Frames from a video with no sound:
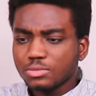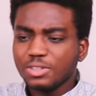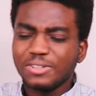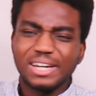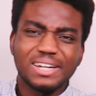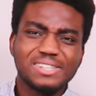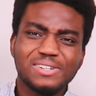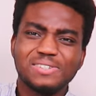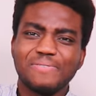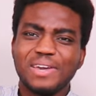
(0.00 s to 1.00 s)
Oh yeah, that
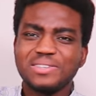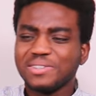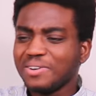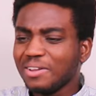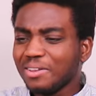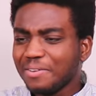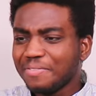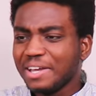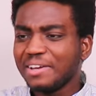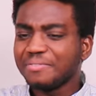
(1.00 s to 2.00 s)
sounds amazing. I love
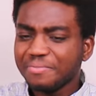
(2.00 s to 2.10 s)
that.